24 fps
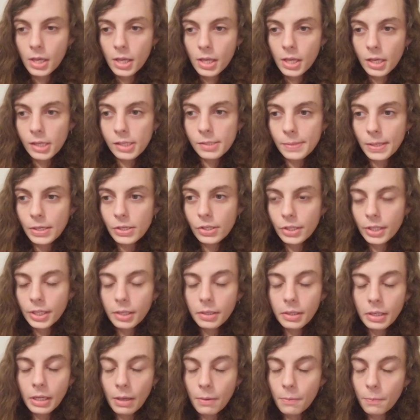especially
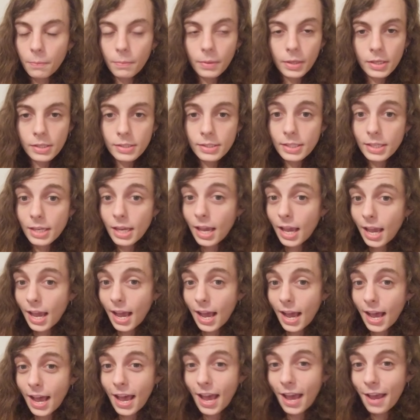you know because
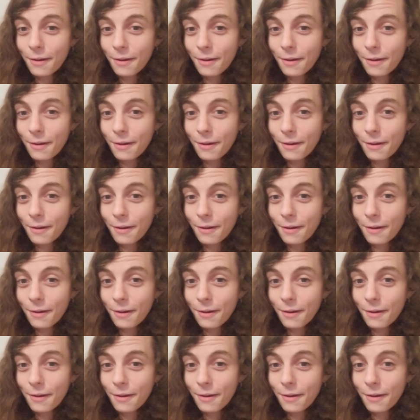I